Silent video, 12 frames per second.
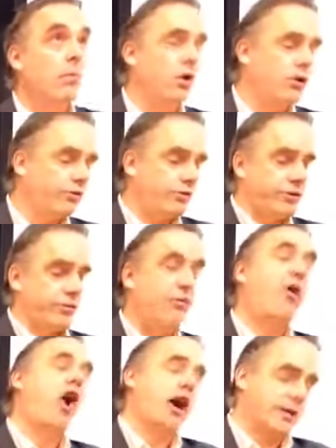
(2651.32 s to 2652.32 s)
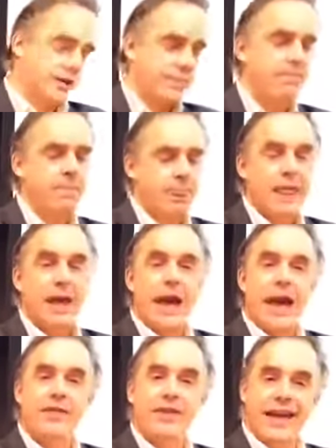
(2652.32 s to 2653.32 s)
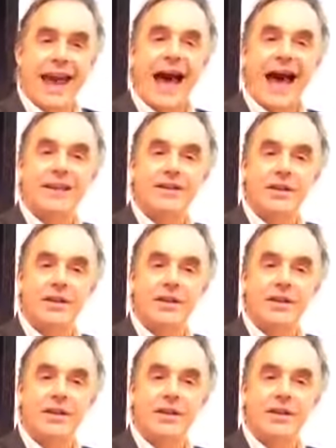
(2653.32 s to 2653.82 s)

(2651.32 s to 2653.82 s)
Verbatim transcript: wolf, fox, and the cat